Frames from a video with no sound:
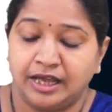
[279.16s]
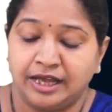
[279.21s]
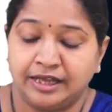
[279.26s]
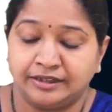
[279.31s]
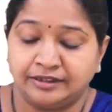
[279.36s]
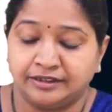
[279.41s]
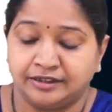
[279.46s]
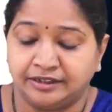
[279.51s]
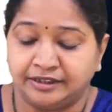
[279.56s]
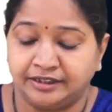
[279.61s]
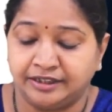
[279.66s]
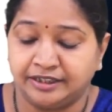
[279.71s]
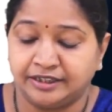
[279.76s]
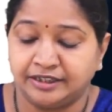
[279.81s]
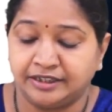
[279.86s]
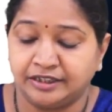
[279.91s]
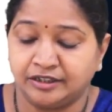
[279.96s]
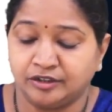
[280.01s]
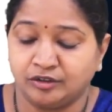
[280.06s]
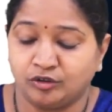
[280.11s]
and the
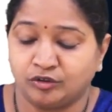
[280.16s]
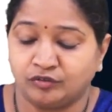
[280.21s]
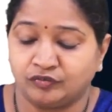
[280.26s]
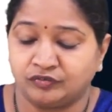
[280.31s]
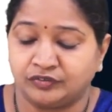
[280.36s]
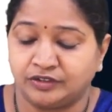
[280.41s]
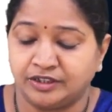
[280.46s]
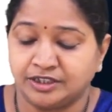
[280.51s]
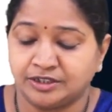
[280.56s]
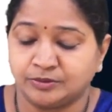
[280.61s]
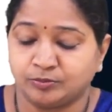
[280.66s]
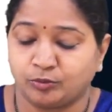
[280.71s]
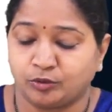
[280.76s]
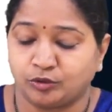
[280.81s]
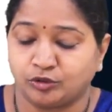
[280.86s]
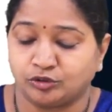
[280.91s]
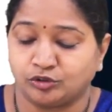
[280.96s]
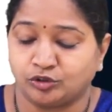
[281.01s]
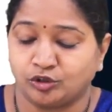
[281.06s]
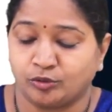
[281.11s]
degree of this
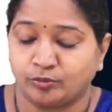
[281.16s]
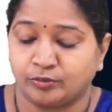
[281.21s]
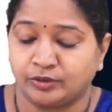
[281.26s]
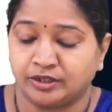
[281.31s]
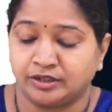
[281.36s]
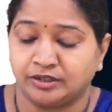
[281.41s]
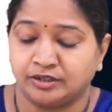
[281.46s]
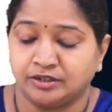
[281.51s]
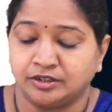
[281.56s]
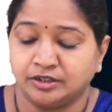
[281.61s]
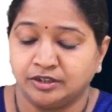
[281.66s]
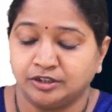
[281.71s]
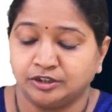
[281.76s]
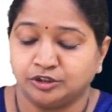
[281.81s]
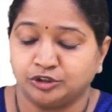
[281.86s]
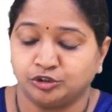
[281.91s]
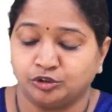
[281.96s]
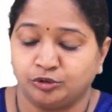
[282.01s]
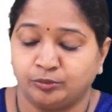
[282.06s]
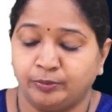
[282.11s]
polynomial
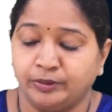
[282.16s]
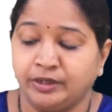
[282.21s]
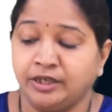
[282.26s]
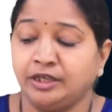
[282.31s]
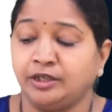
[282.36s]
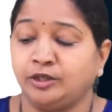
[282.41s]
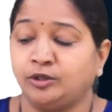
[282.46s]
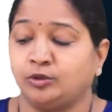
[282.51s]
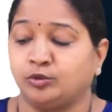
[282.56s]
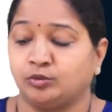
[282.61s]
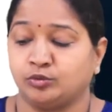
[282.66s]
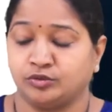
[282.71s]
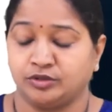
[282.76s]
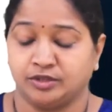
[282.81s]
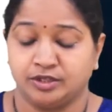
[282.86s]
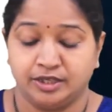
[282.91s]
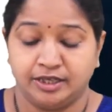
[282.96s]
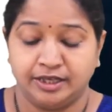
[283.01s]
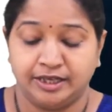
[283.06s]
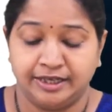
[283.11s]
should be 2.
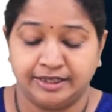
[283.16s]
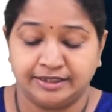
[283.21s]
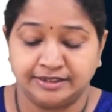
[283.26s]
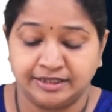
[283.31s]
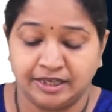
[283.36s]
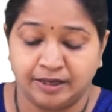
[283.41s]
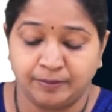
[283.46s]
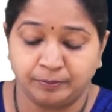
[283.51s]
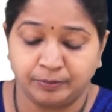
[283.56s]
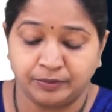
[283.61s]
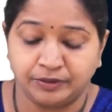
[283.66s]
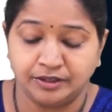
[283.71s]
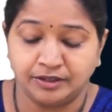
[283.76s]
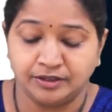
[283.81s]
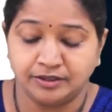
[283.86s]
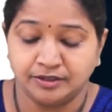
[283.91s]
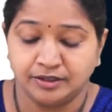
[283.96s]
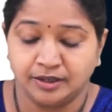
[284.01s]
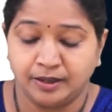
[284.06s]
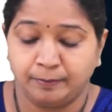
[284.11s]

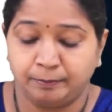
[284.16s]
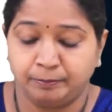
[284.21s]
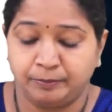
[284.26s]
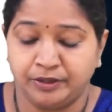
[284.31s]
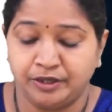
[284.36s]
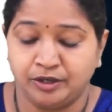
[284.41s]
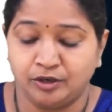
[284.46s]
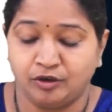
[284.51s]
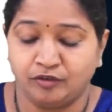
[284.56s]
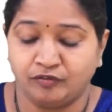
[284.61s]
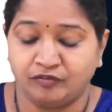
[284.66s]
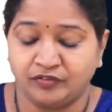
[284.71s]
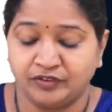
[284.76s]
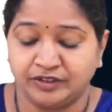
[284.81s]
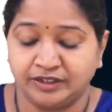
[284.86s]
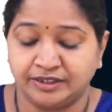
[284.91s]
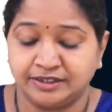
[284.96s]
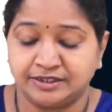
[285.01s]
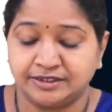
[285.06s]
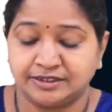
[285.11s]
Example, p of
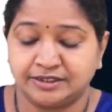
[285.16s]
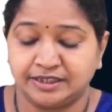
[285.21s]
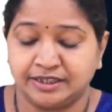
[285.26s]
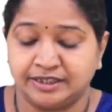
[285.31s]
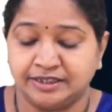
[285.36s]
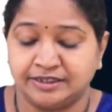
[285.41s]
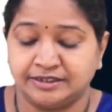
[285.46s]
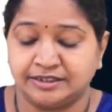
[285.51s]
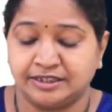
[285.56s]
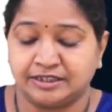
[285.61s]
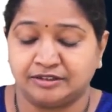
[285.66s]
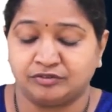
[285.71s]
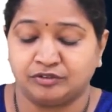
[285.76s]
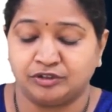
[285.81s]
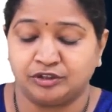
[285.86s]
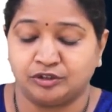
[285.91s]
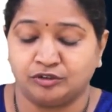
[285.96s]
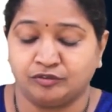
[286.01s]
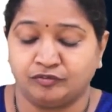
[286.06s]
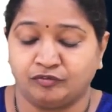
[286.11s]
x is
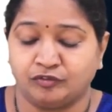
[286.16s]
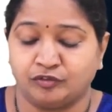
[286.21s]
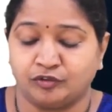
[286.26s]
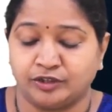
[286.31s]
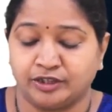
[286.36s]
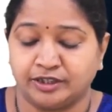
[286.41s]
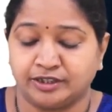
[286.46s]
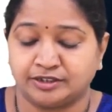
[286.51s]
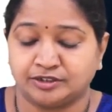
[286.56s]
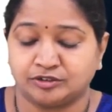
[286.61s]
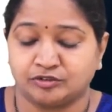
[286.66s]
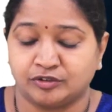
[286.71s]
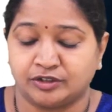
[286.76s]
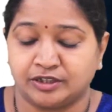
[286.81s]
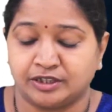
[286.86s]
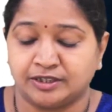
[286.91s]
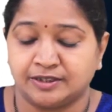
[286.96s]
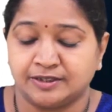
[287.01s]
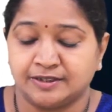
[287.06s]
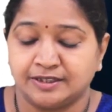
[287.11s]
equal to 4x
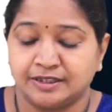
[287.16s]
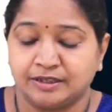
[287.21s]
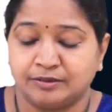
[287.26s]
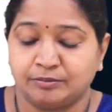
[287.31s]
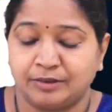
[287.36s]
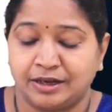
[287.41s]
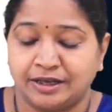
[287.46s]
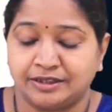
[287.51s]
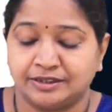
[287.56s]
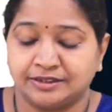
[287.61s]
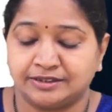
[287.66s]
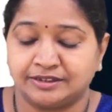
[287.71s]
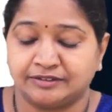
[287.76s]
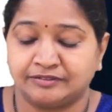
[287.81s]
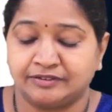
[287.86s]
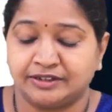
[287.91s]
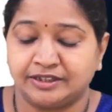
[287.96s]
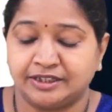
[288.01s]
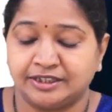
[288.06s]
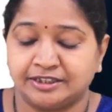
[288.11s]
square minus
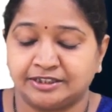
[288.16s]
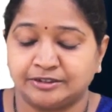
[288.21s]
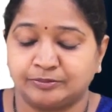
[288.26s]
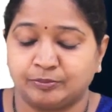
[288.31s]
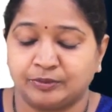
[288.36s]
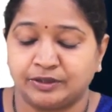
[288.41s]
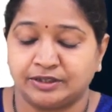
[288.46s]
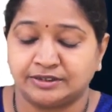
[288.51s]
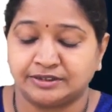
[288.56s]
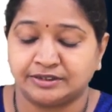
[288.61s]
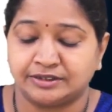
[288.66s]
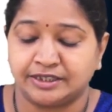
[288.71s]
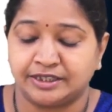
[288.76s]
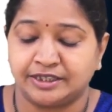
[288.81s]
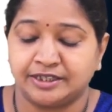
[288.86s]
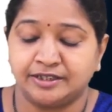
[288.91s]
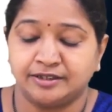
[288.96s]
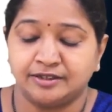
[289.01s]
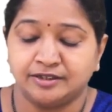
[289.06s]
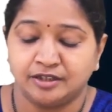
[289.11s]
7x plus
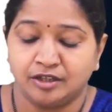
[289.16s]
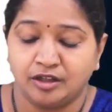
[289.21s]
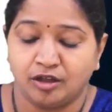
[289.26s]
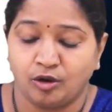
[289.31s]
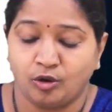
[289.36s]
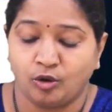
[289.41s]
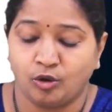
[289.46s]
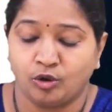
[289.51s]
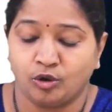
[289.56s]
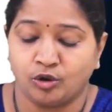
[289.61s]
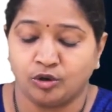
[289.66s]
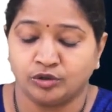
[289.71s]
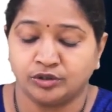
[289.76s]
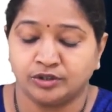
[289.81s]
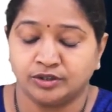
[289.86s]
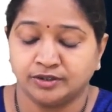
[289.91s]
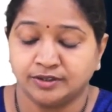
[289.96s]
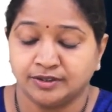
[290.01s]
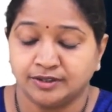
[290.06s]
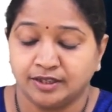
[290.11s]
3,
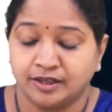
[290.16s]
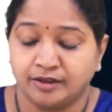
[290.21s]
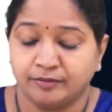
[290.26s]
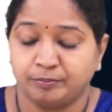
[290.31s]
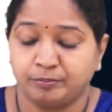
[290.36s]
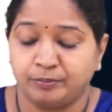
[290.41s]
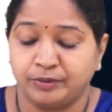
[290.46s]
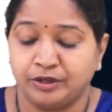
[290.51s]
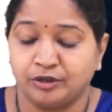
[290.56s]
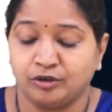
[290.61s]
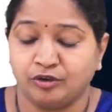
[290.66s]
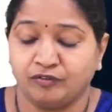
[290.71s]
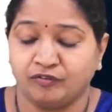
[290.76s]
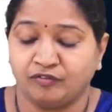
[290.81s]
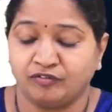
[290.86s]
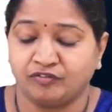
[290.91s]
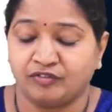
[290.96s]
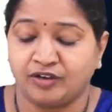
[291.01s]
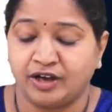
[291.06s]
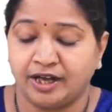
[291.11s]
or p
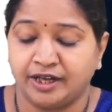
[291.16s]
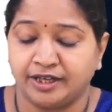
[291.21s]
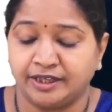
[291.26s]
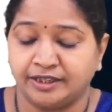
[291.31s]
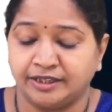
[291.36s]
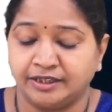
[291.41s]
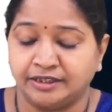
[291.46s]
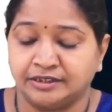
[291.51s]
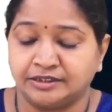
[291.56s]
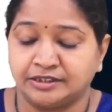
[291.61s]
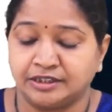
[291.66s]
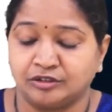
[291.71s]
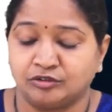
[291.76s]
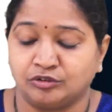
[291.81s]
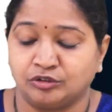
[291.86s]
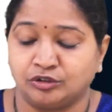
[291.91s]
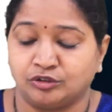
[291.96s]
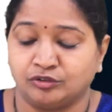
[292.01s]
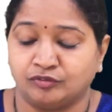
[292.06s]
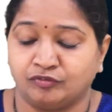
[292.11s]
of y is
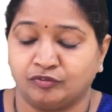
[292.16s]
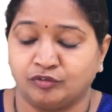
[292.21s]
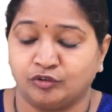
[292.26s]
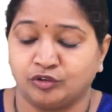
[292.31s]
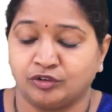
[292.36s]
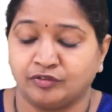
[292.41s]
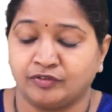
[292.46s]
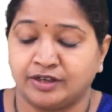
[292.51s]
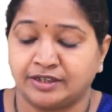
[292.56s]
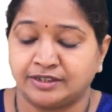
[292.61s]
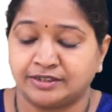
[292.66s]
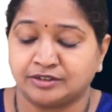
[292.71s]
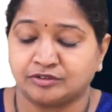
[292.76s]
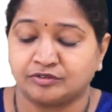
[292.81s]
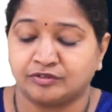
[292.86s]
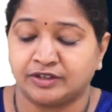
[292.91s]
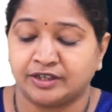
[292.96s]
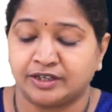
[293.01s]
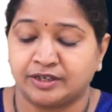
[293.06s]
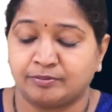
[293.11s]
equal to 4y
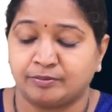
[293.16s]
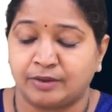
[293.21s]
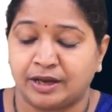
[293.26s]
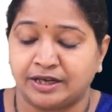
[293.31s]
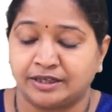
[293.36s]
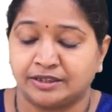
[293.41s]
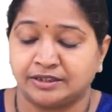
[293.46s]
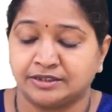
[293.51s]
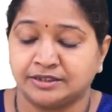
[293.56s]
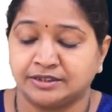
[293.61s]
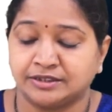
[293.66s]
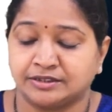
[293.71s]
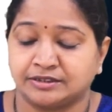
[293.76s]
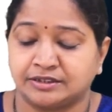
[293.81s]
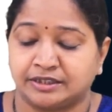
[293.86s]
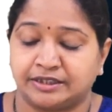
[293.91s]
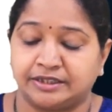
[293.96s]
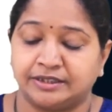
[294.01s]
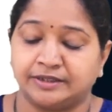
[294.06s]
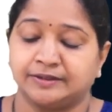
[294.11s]
square minus
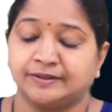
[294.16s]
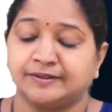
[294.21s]
3.